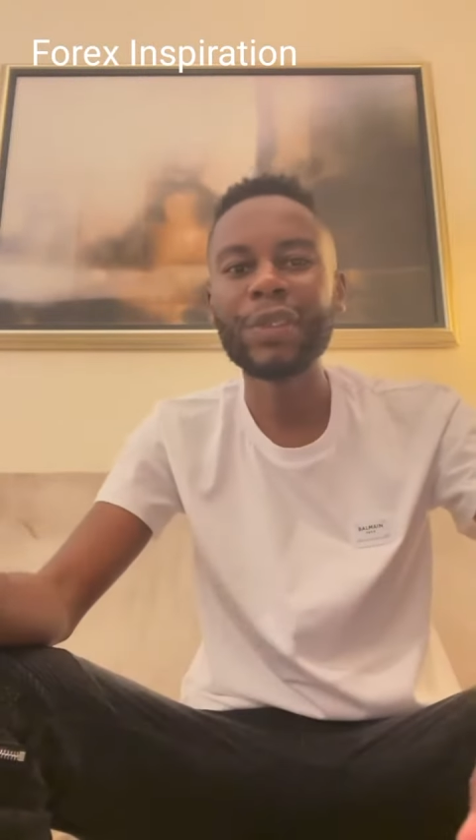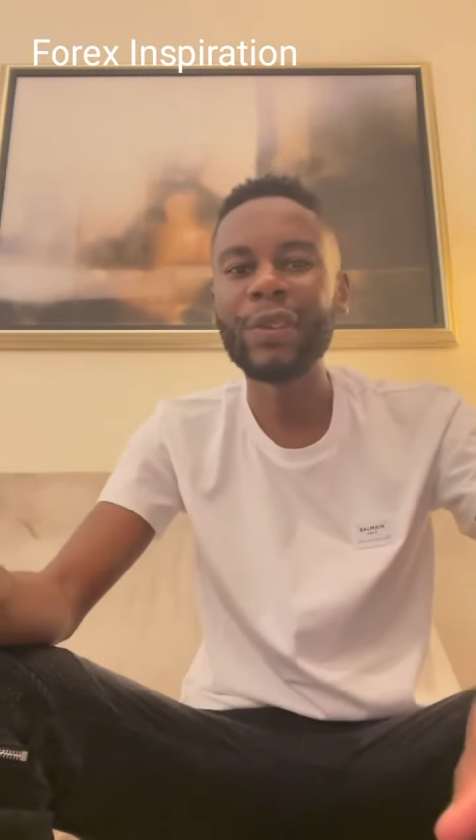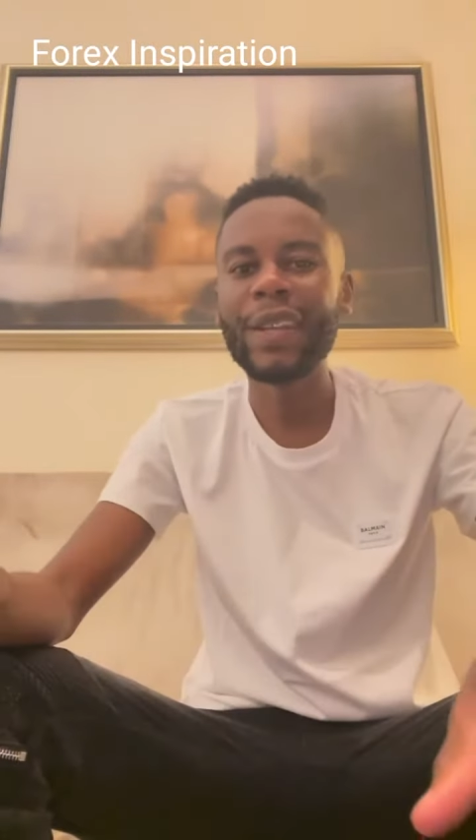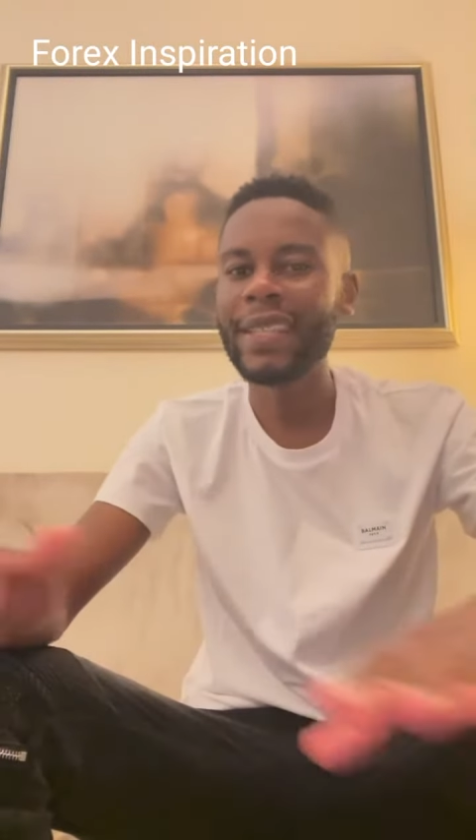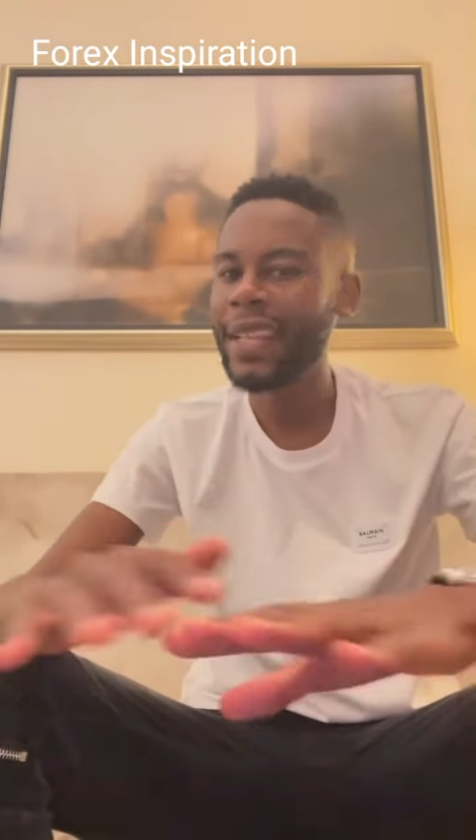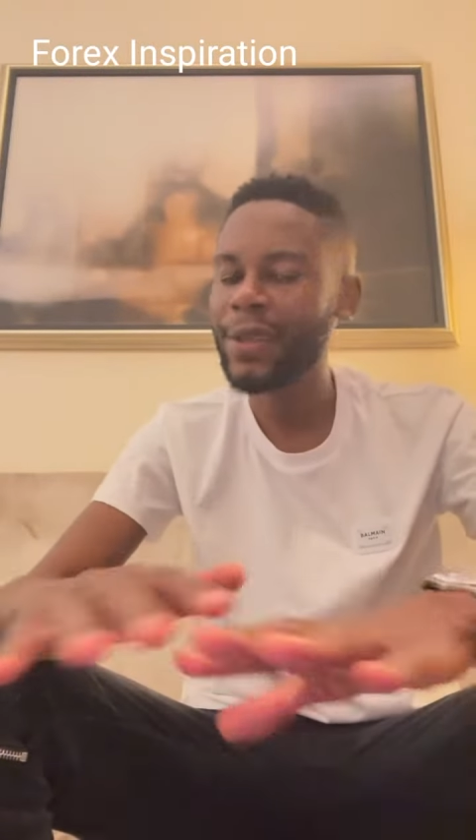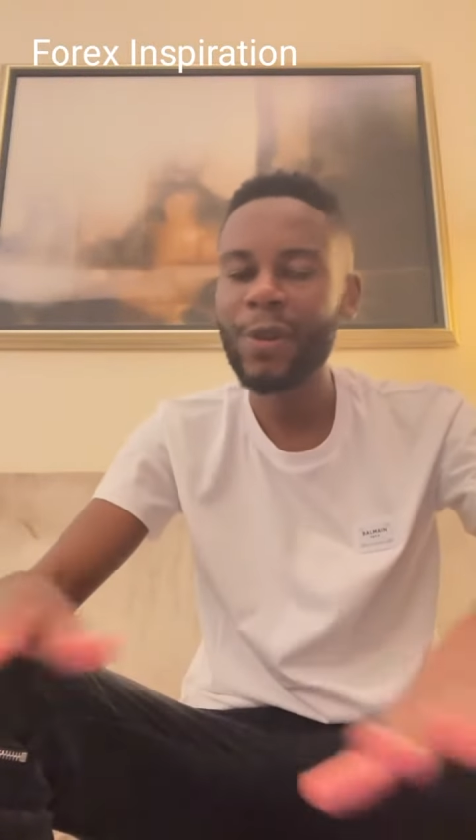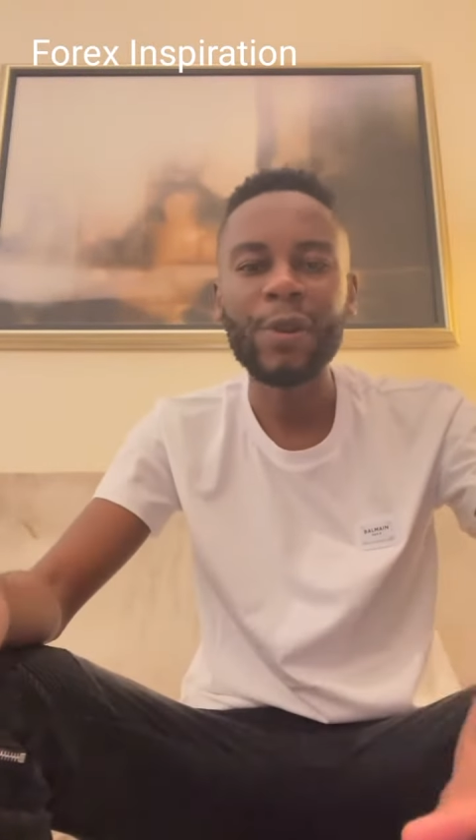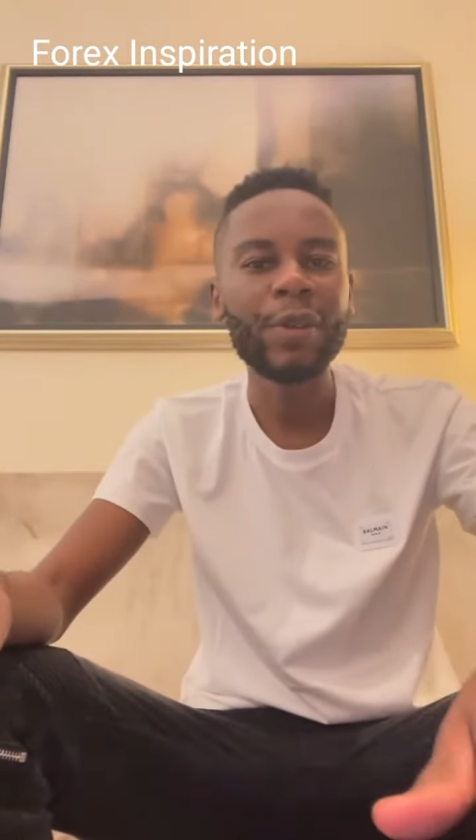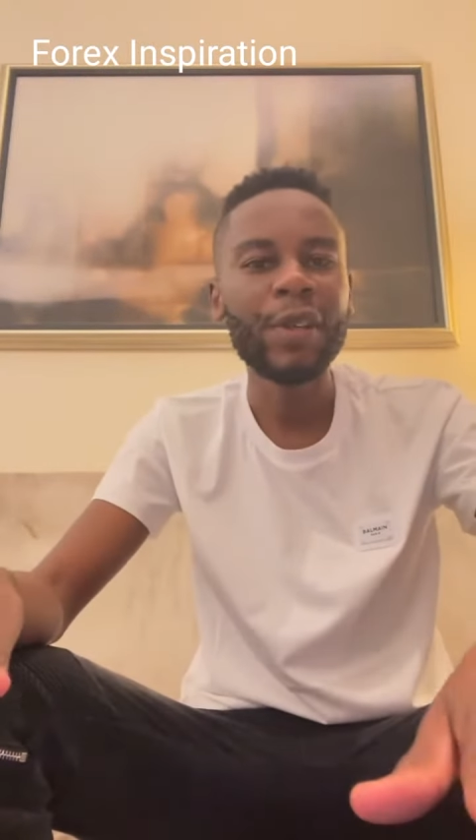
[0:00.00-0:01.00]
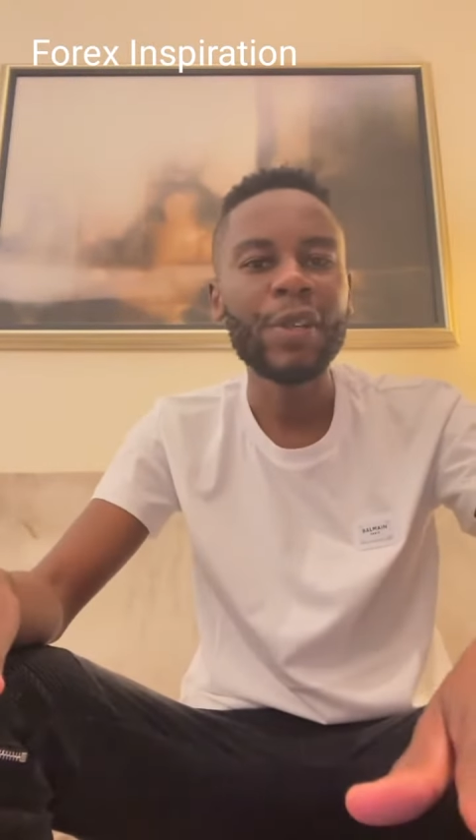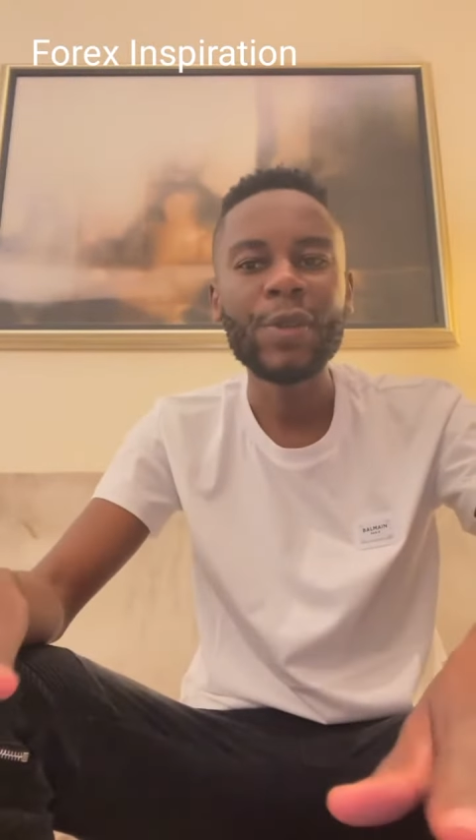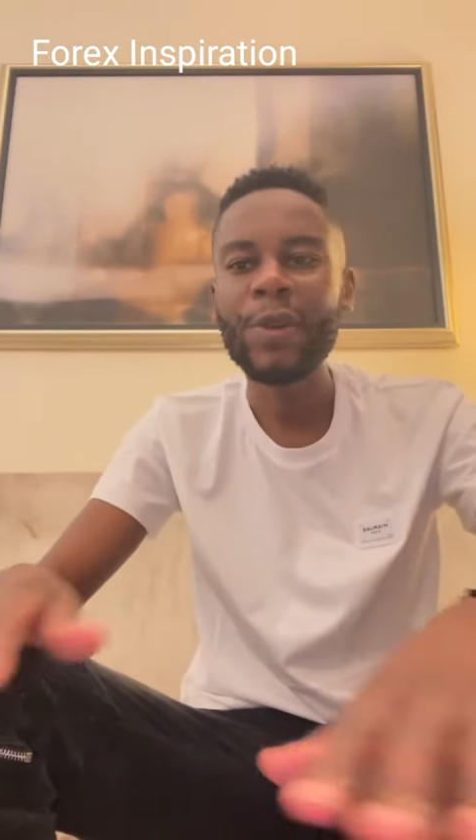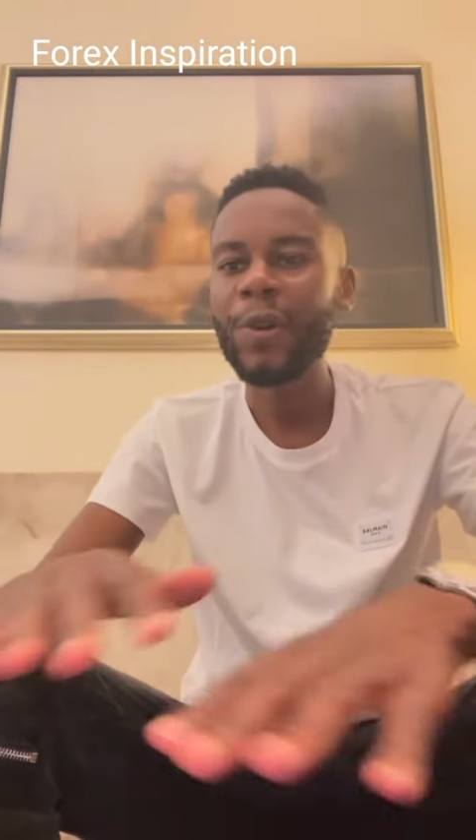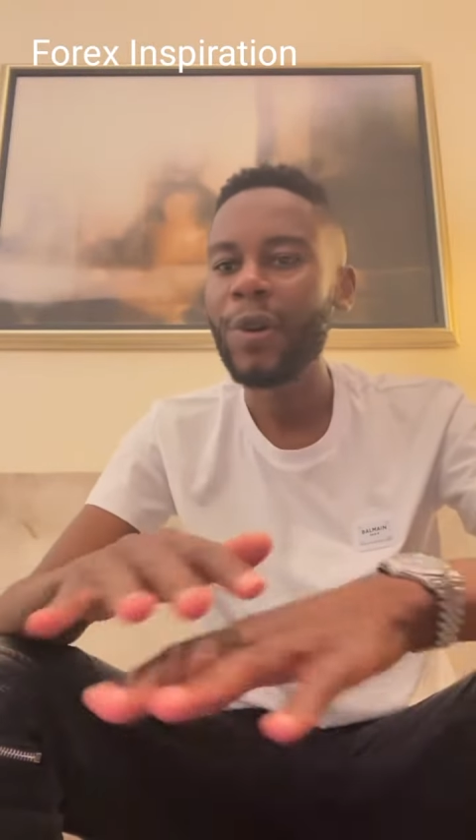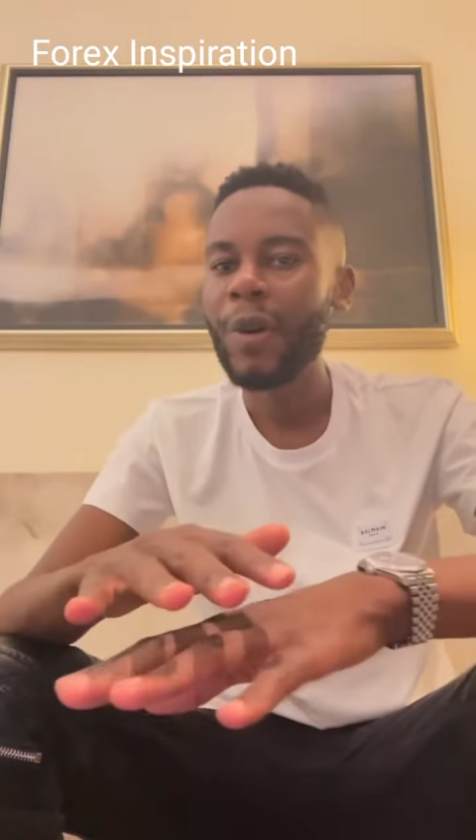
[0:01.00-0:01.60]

dollars. That's all. So